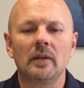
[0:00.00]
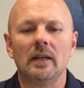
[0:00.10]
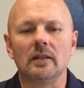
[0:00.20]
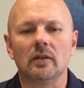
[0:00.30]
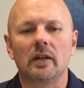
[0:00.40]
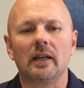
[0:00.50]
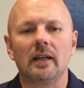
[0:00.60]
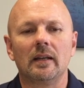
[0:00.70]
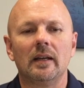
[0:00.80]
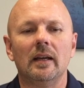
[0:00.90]
is
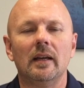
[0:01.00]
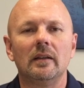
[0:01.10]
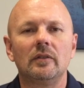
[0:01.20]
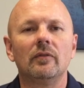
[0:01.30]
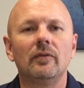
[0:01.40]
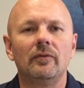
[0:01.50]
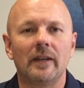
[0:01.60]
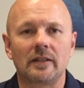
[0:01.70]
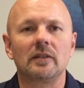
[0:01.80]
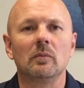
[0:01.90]
looking to
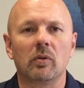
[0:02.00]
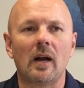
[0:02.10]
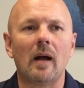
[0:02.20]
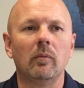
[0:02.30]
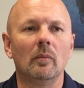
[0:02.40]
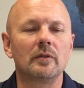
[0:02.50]
fix the problem.